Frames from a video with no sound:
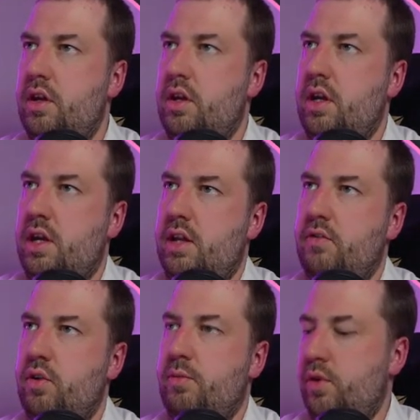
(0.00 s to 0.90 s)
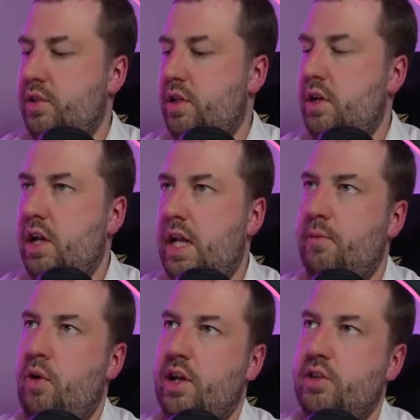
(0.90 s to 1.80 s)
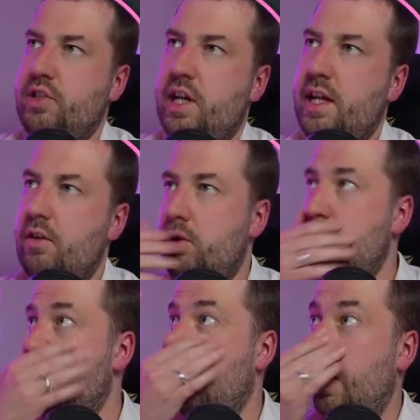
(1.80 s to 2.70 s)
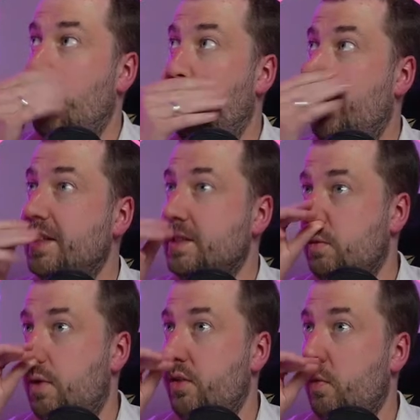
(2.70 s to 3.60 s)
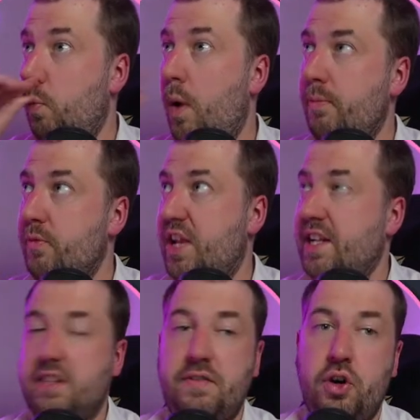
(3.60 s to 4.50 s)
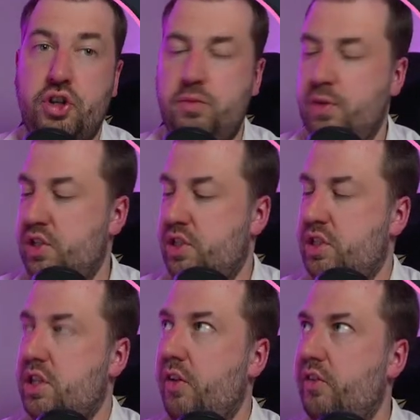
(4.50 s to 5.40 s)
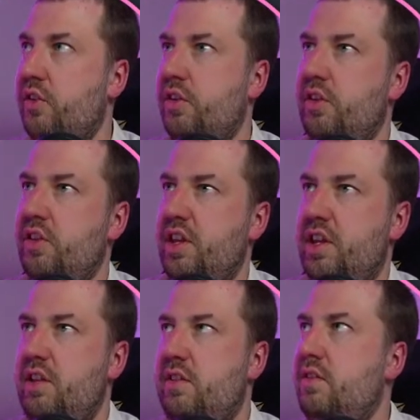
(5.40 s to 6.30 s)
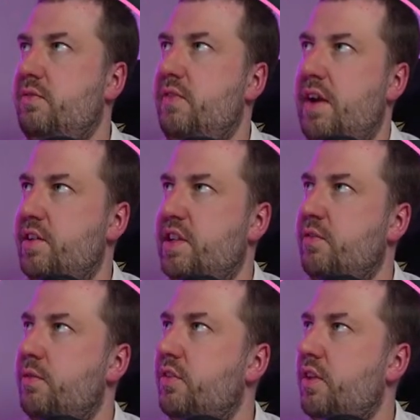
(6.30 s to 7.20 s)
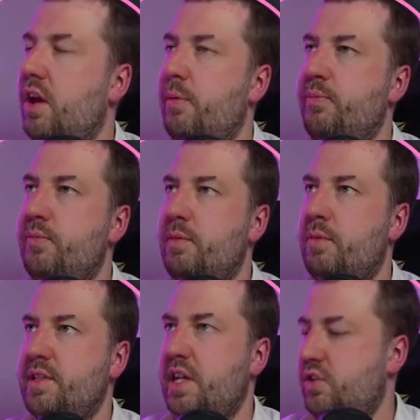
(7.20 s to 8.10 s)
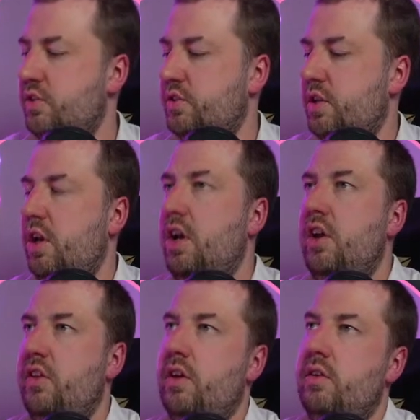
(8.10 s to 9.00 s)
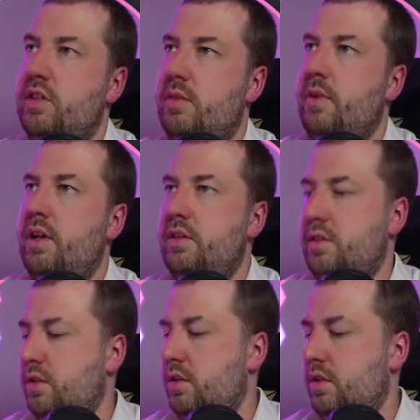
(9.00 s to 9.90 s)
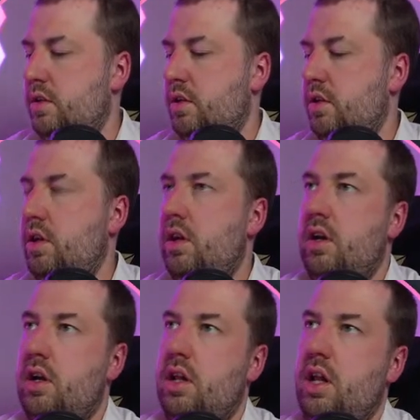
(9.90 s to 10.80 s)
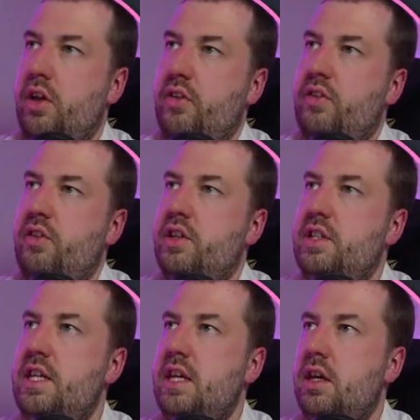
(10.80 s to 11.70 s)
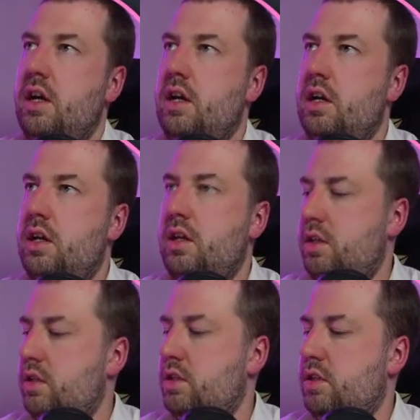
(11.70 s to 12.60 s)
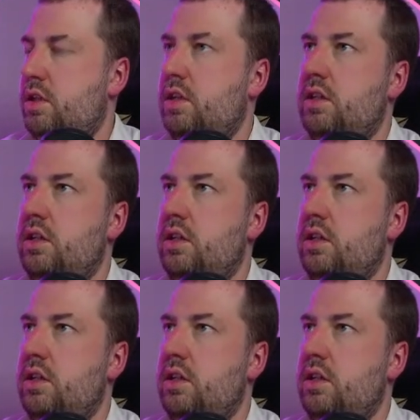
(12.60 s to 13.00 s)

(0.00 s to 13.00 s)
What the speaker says: and a void pointer, and then what I can do is I can now unify all these into one static function which does the various different implementations. So template class T static